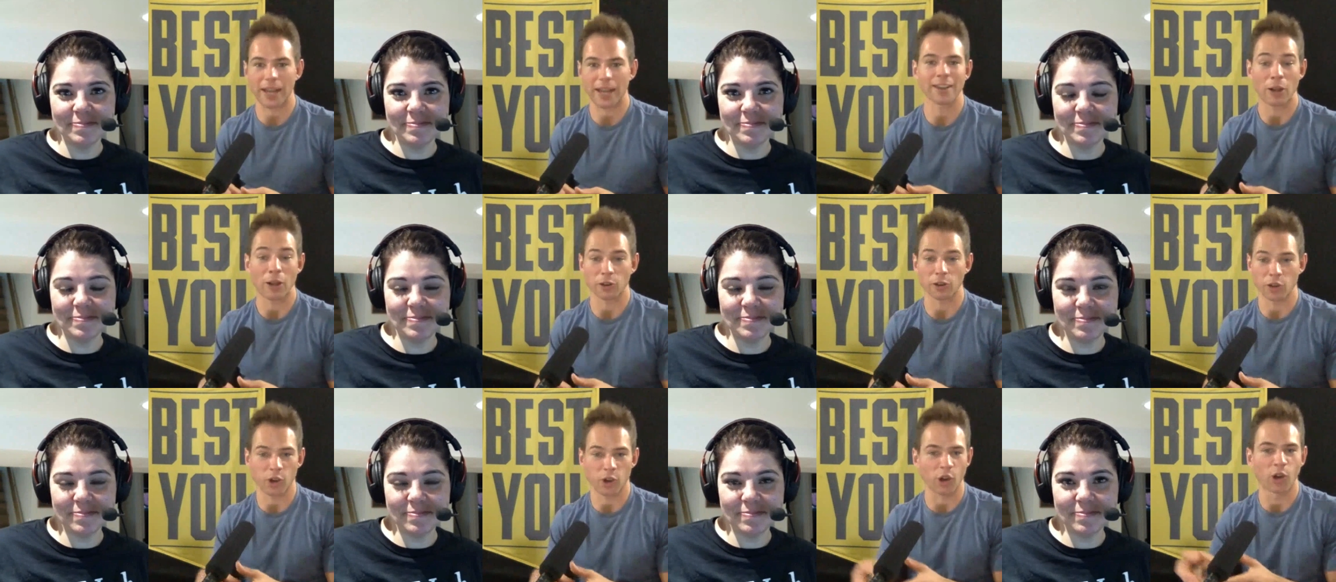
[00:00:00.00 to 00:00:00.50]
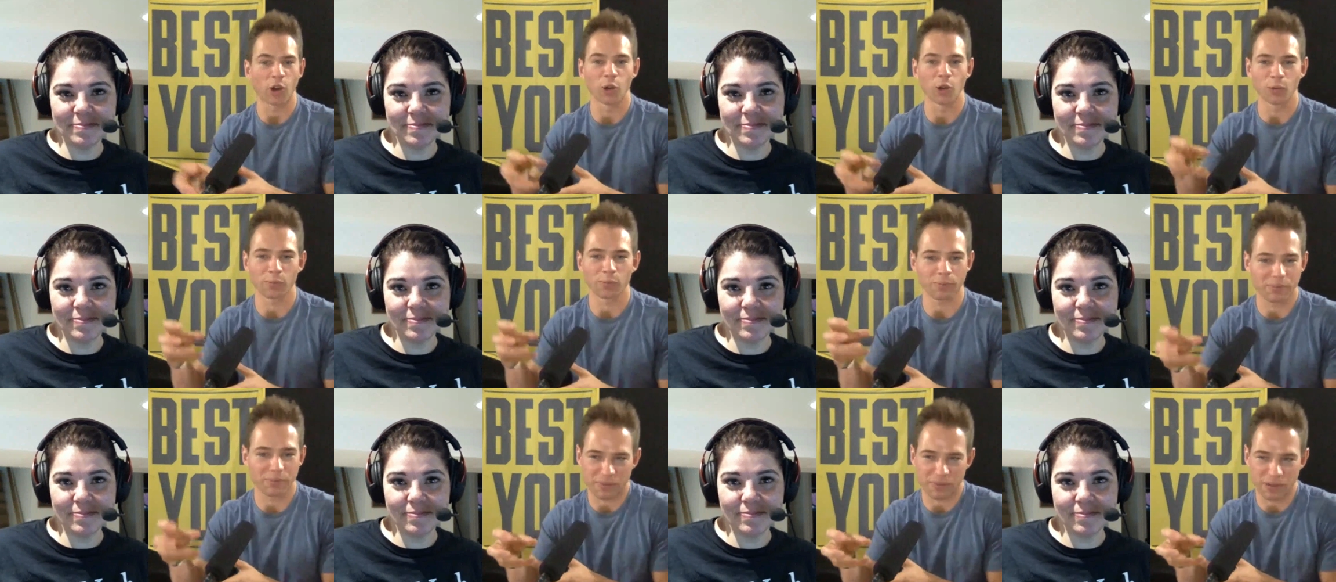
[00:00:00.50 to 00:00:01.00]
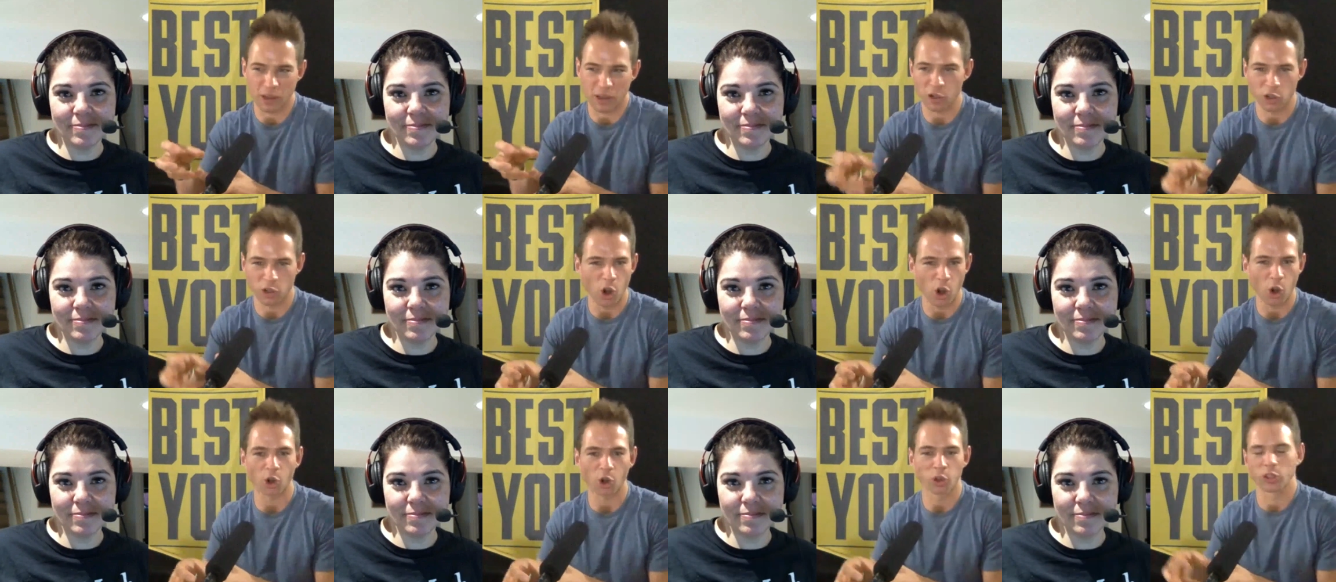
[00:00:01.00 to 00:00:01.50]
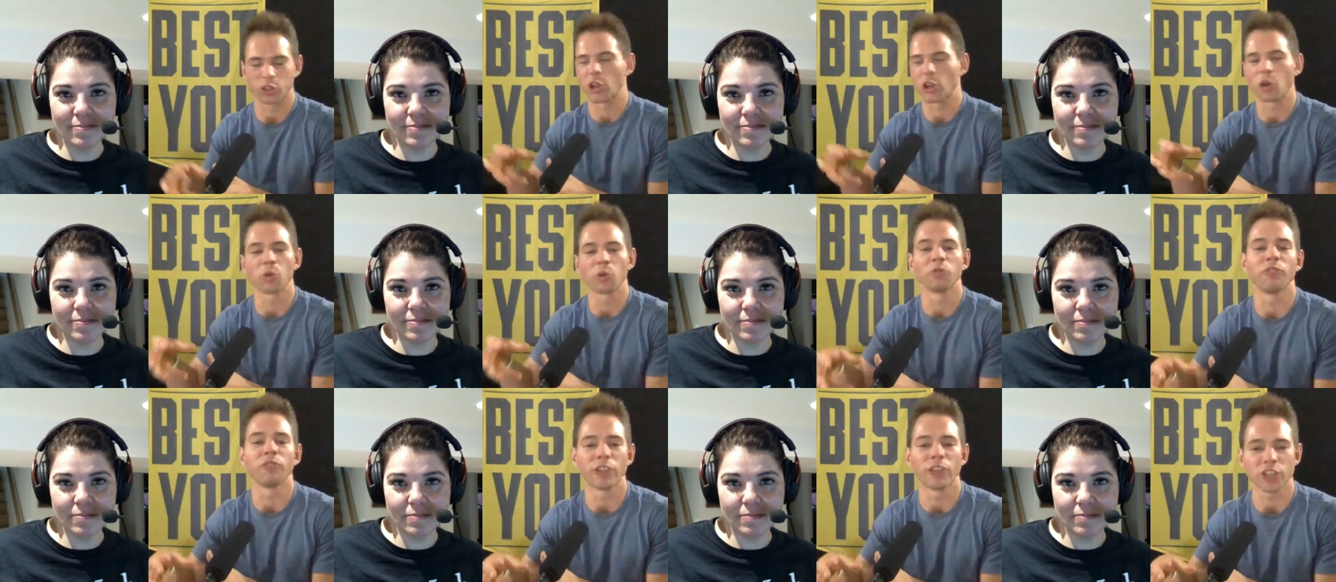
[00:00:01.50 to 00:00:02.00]
Speaker 1: kind of about your own
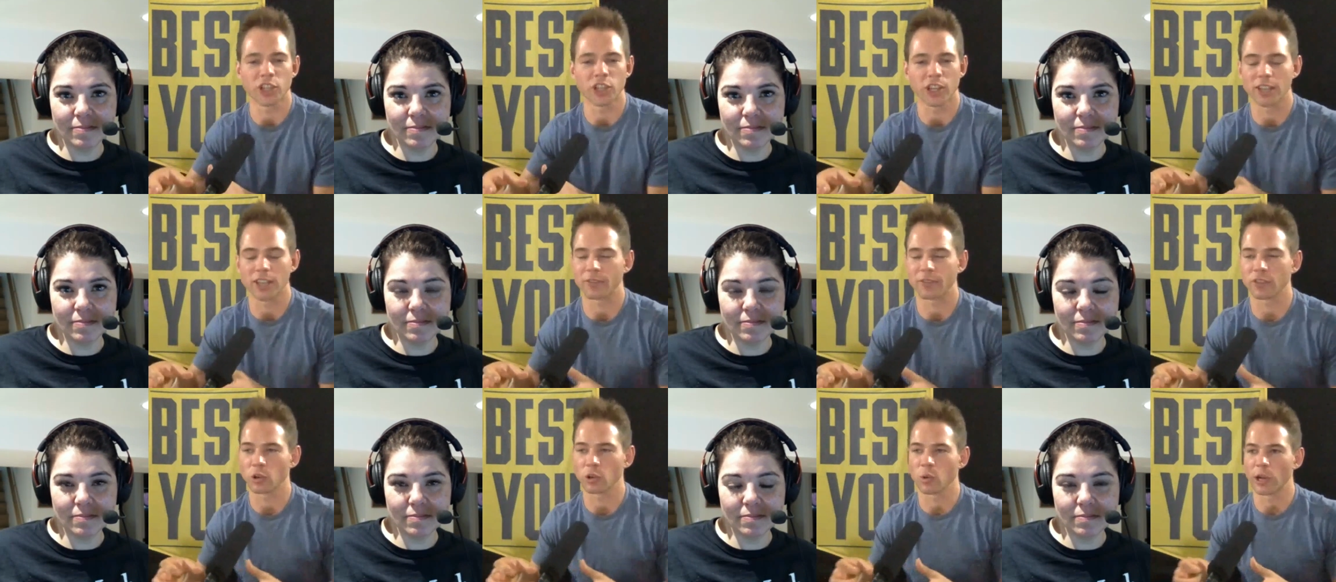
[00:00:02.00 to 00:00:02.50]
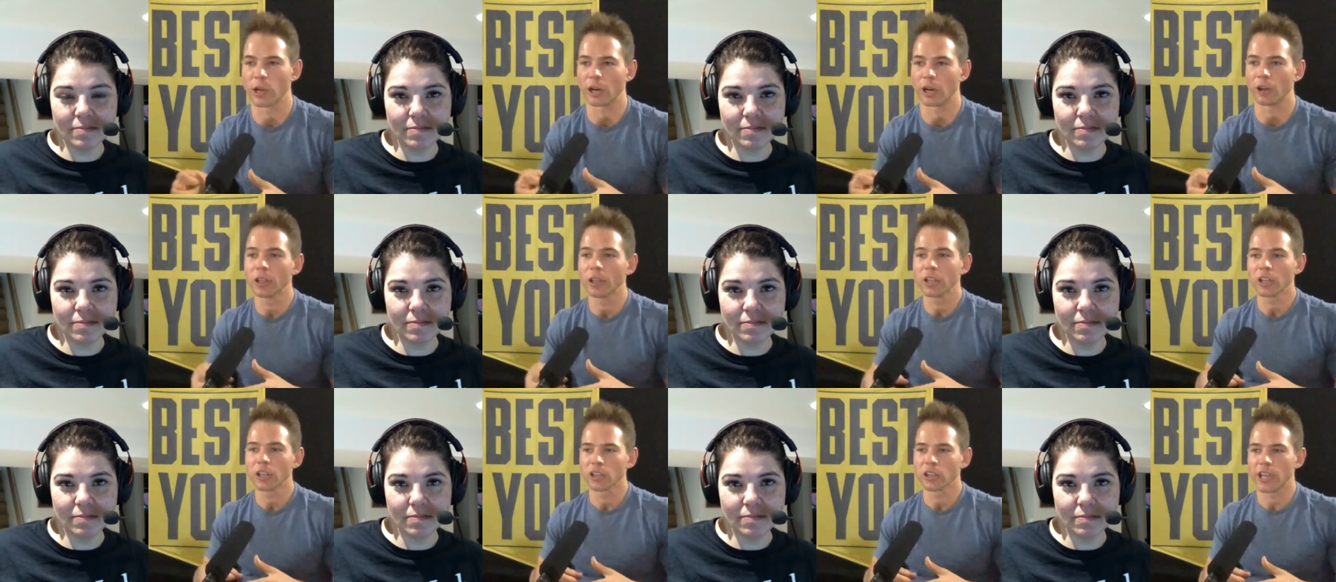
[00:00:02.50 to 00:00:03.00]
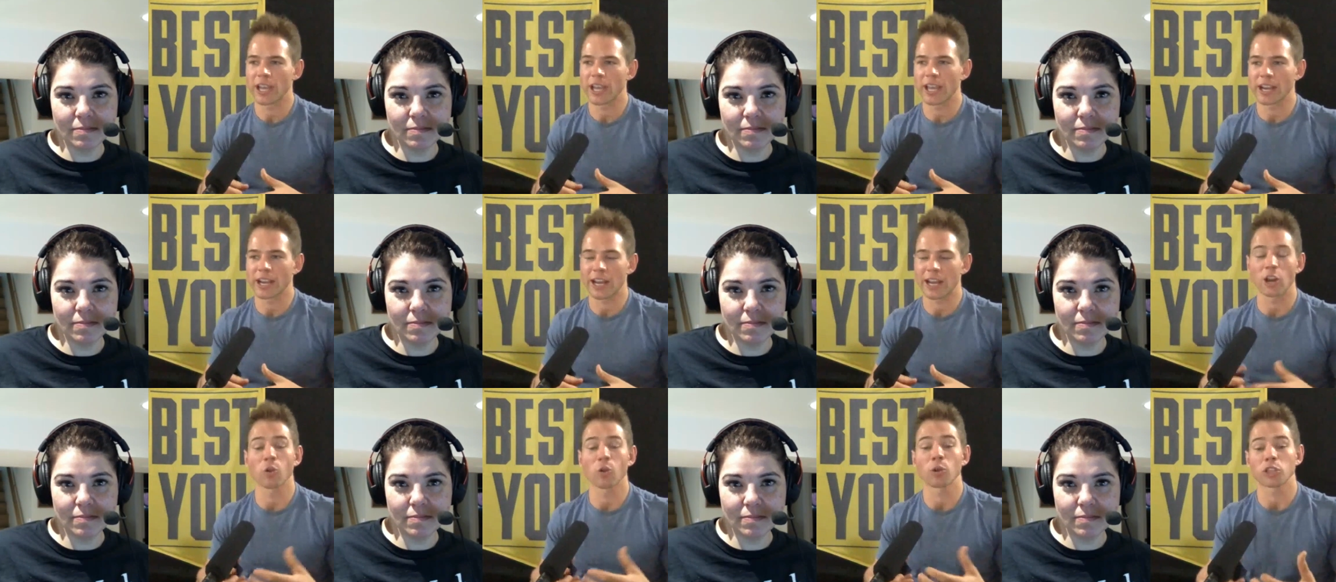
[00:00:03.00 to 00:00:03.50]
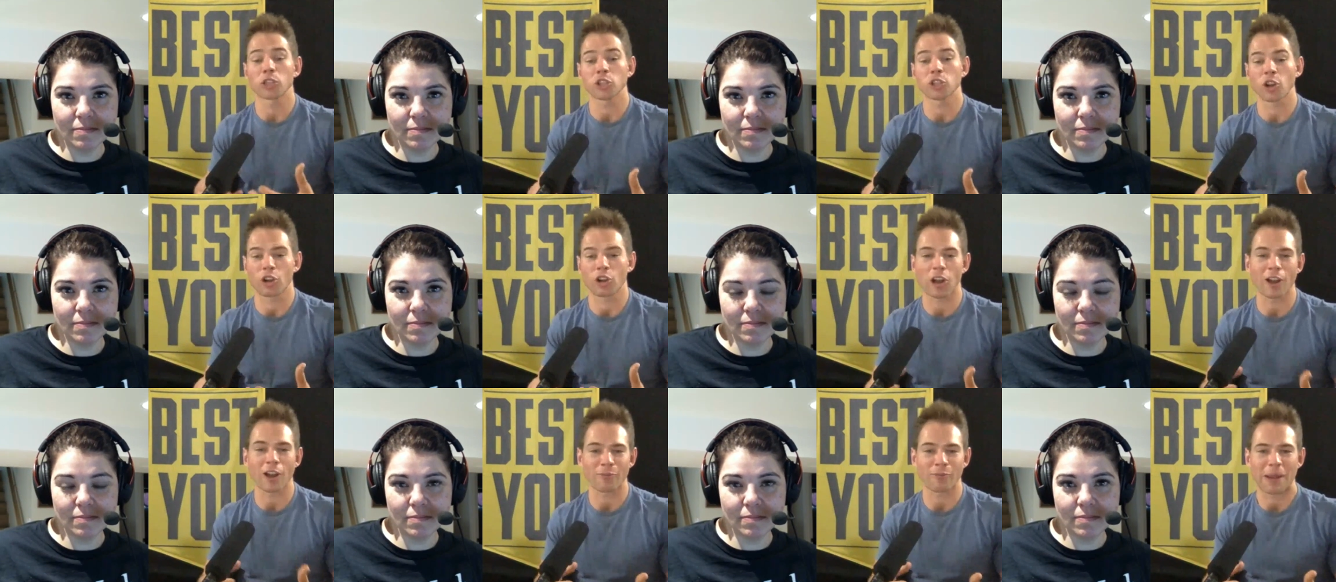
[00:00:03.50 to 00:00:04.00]
goals and own vision, if you will. And I
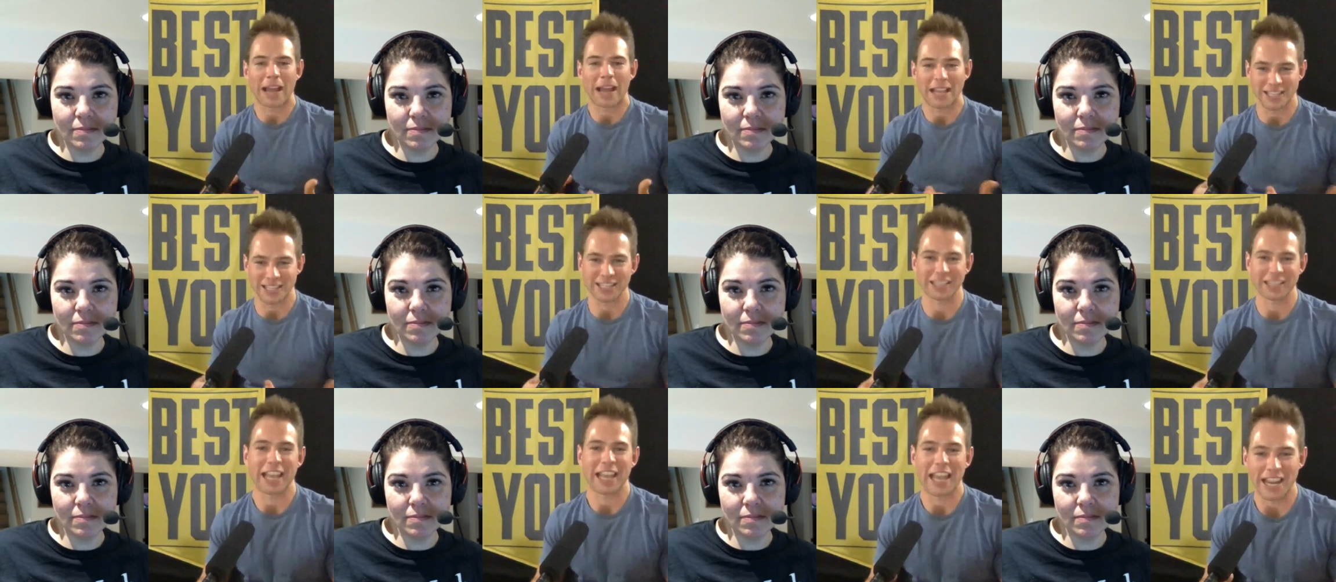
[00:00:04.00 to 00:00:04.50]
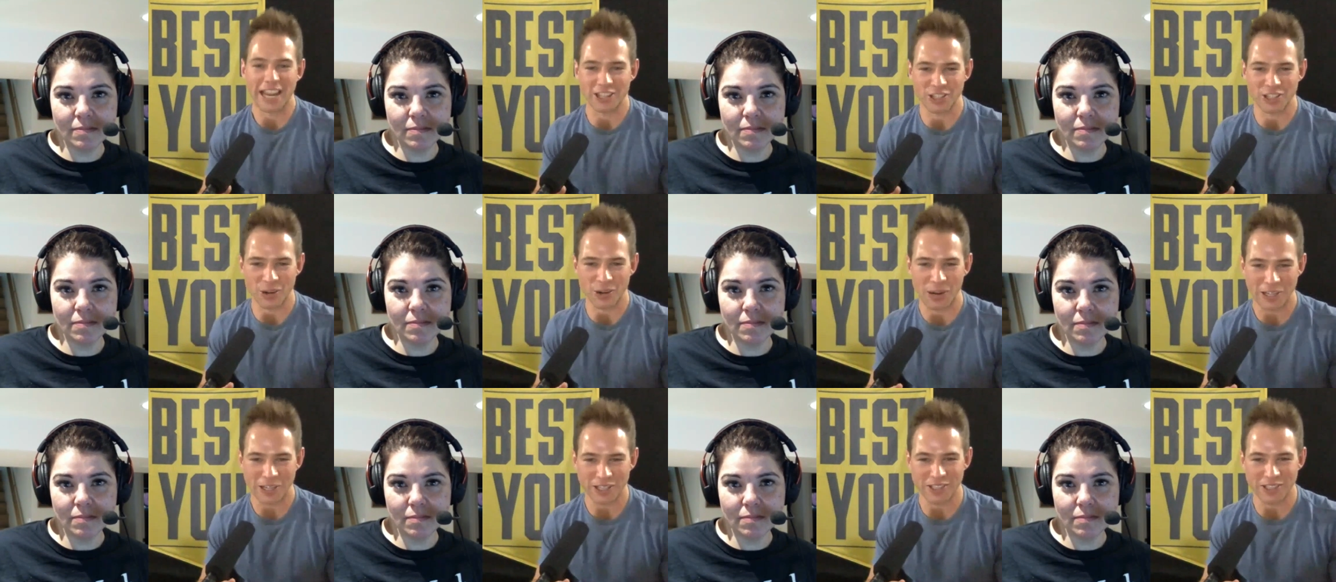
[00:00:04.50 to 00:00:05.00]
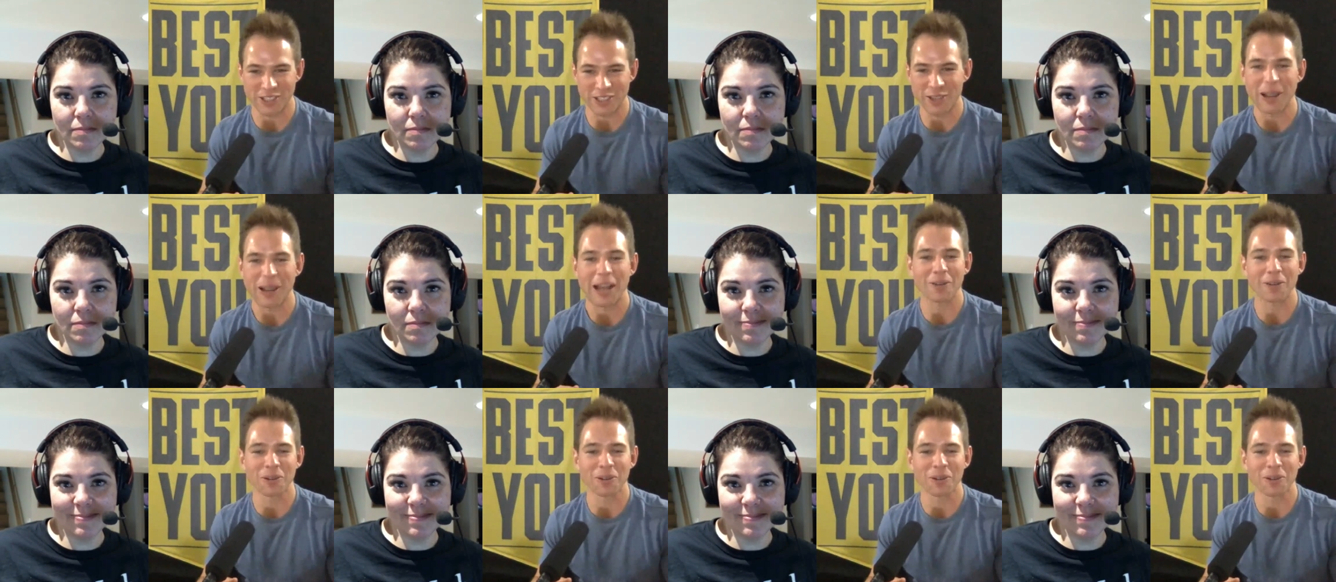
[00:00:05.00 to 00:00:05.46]
always start off by asking the age question.